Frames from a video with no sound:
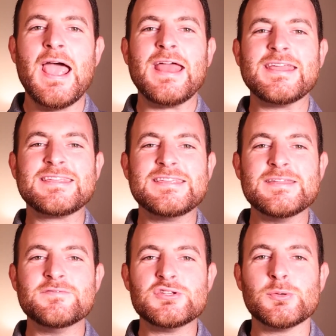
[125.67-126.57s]
and it
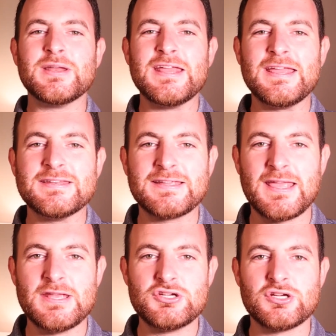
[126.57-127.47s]
gives you an
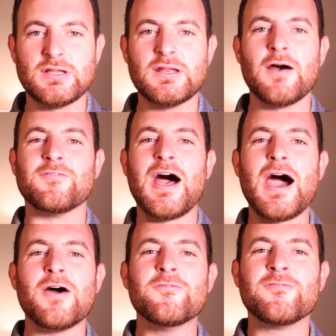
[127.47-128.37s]
indication of
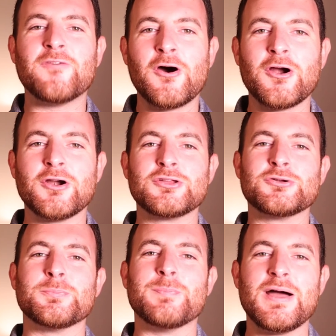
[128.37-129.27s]
how far
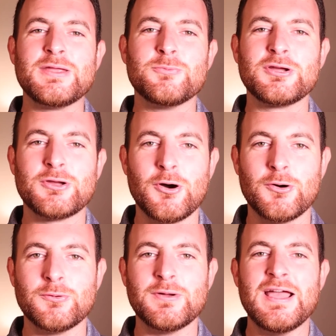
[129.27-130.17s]
your money would
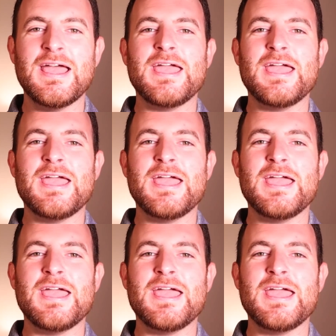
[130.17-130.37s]
go